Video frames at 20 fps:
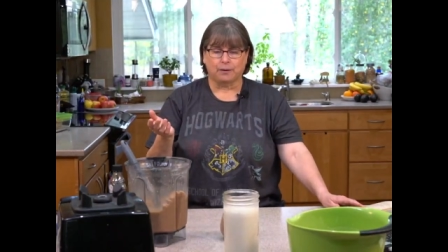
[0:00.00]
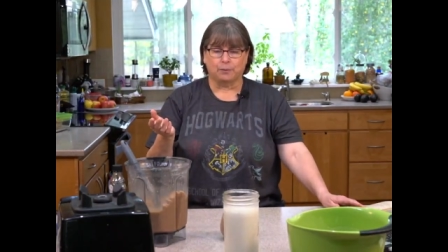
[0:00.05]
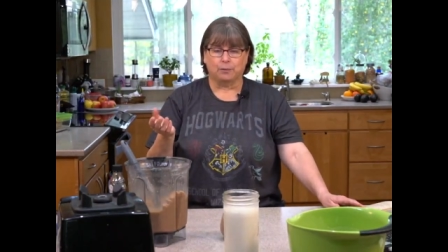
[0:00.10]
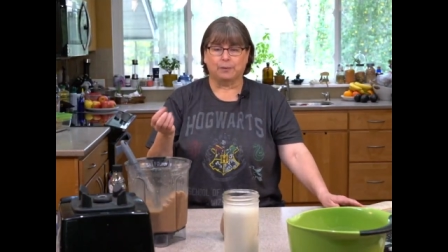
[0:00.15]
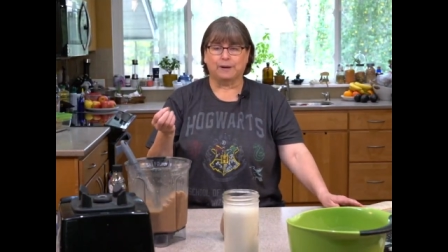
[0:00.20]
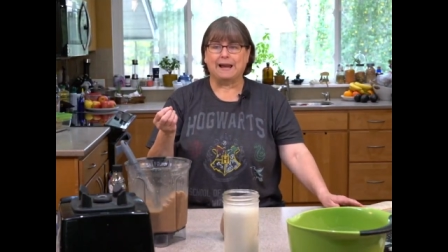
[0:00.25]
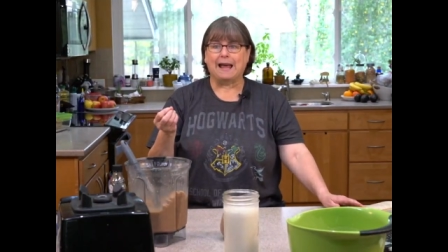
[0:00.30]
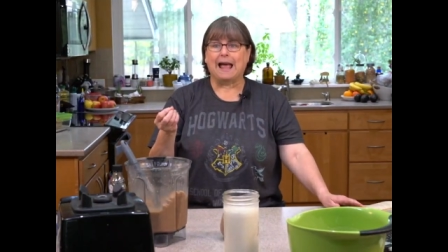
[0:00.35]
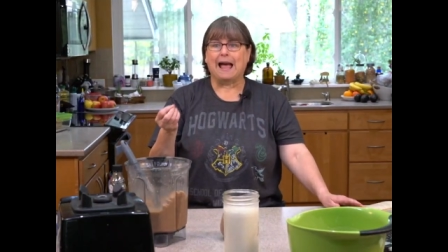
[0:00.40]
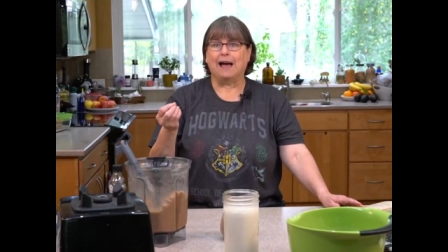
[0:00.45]

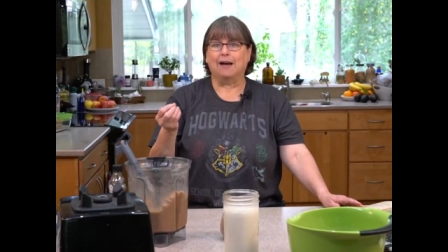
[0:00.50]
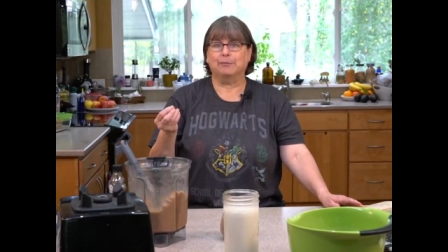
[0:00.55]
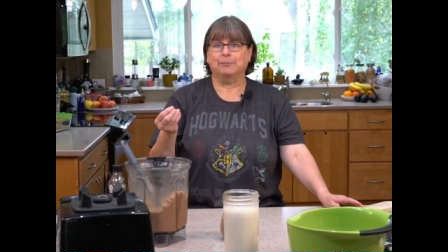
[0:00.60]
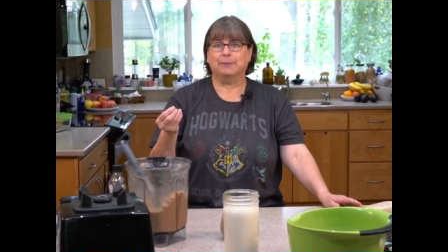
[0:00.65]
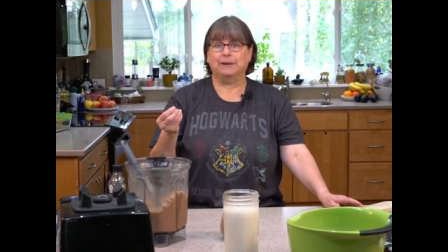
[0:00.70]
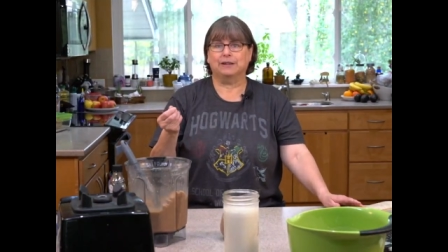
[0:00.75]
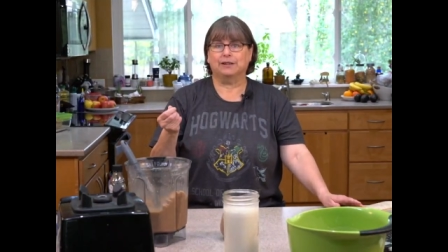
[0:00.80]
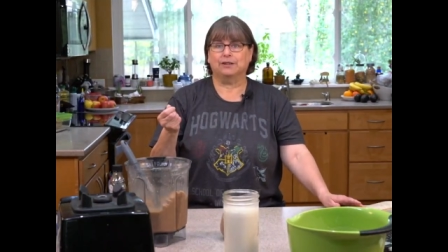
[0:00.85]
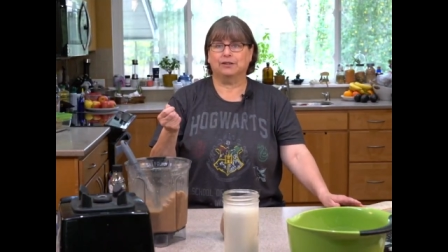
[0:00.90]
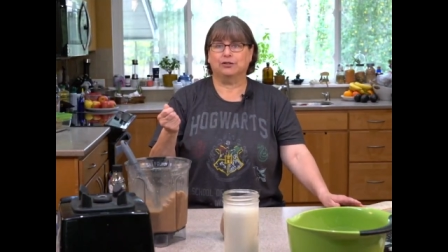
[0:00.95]
we
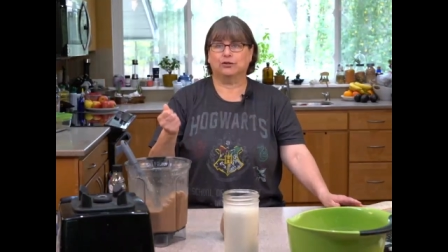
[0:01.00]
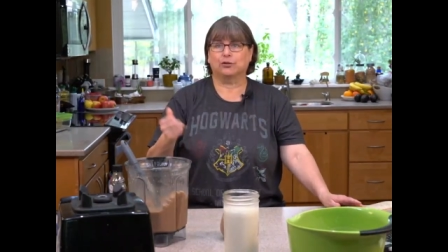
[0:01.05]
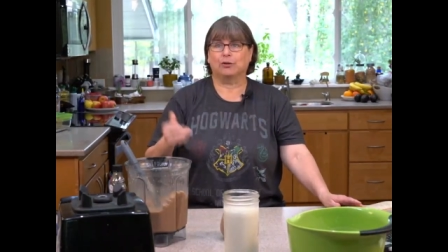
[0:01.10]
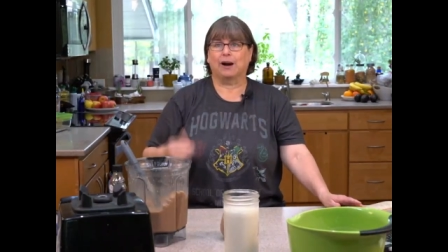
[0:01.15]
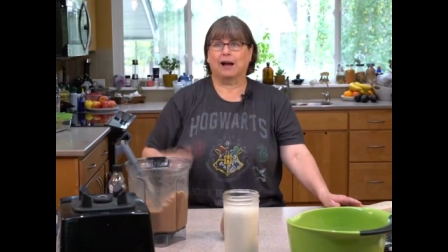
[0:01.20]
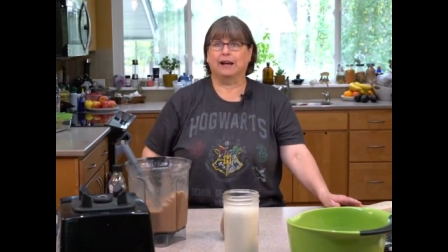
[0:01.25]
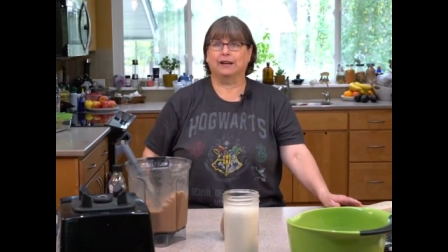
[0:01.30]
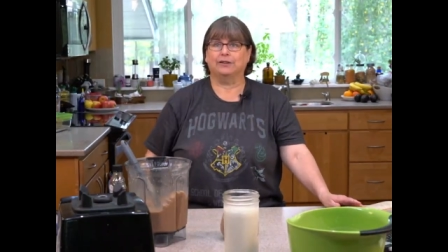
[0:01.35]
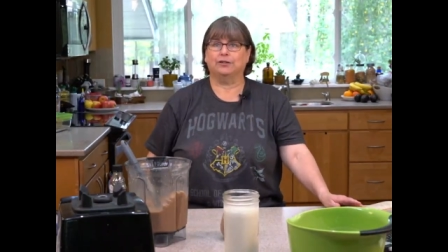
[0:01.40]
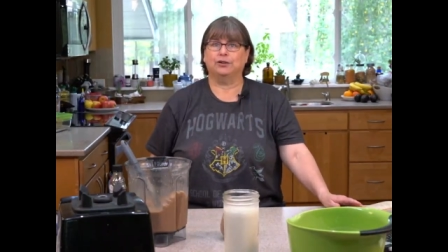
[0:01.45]
have been
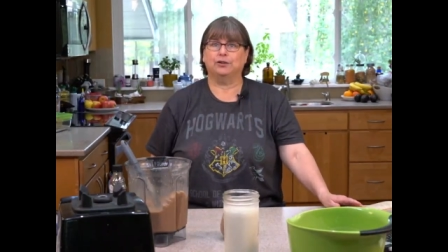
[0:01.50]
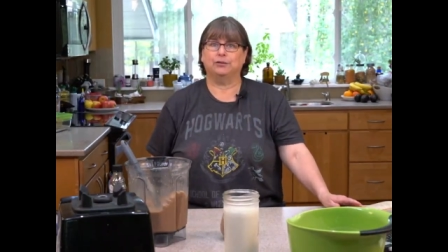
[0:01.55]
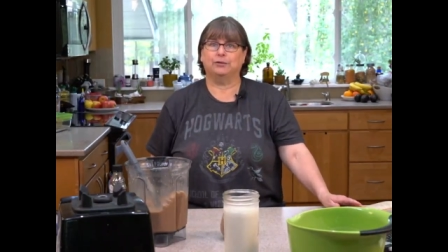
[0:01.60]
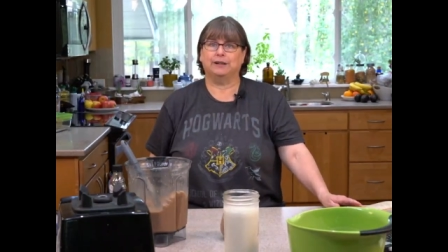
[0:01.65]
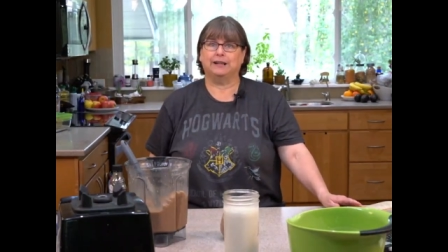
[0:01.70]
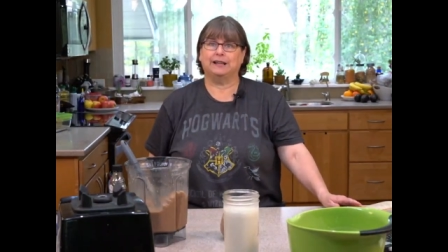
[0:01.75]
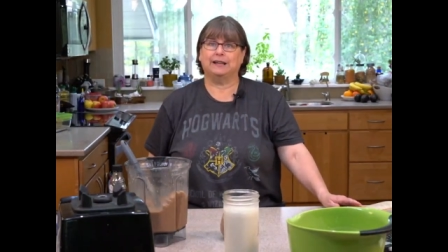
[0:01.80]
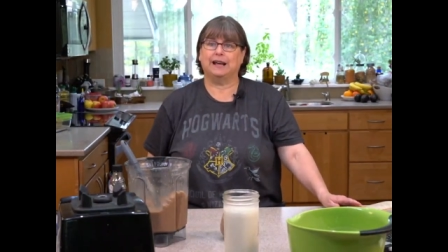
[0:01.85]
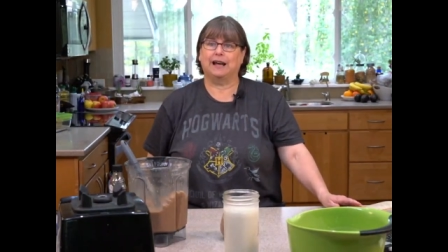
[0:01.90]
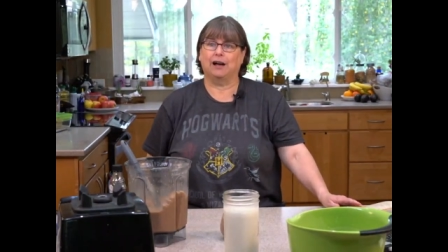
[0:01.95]
trying
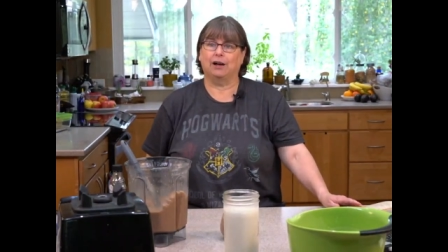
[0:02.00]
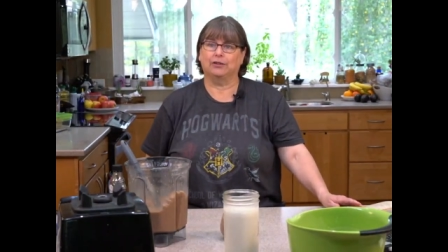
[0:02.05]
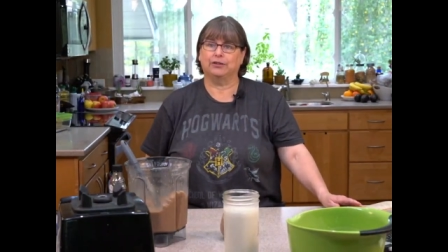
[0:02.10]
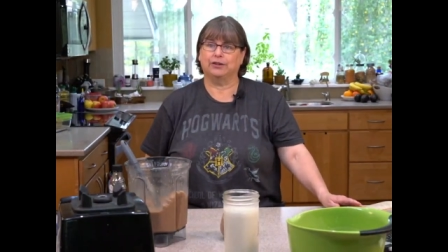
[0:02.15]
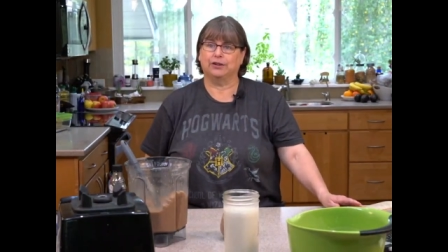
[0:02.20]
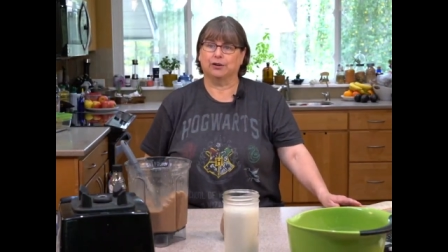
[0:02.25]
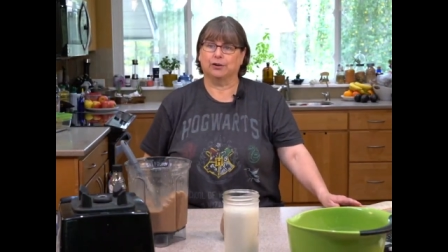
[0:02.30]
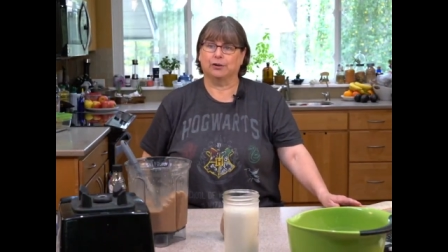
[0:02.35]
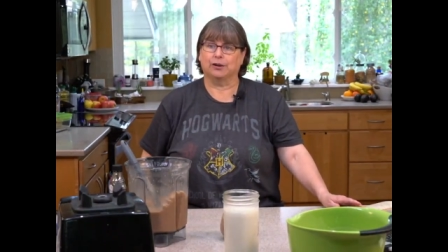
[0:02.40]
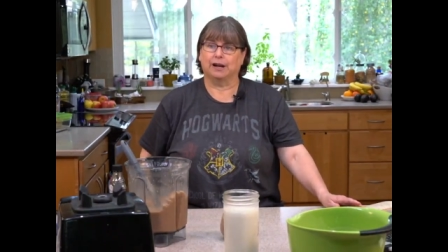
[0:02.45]
to eat
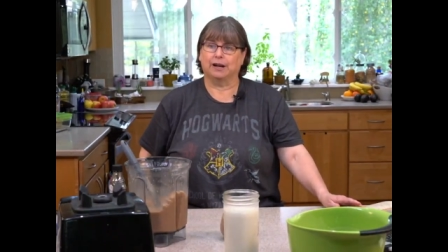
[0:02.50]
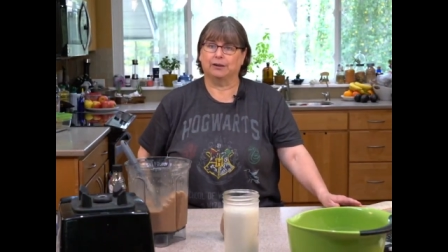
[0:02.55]
healthier